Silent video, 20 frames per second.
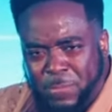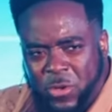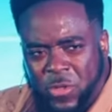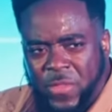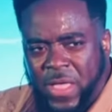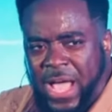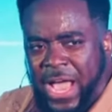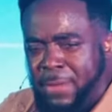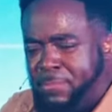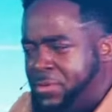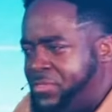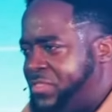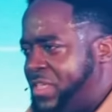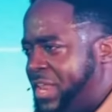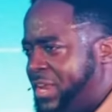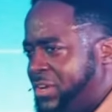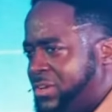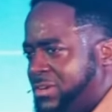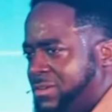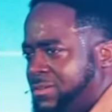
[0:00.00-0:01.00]
on the
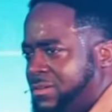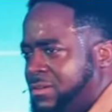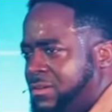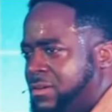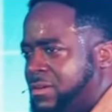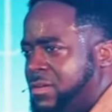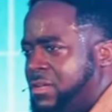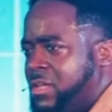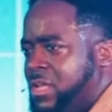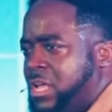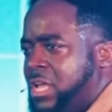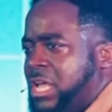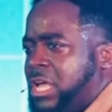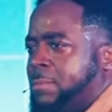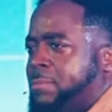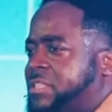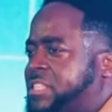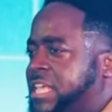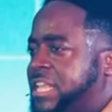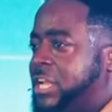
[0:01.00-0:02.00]
hypothetical,
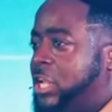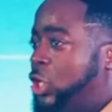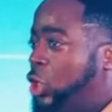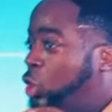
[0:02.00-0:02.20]
but then a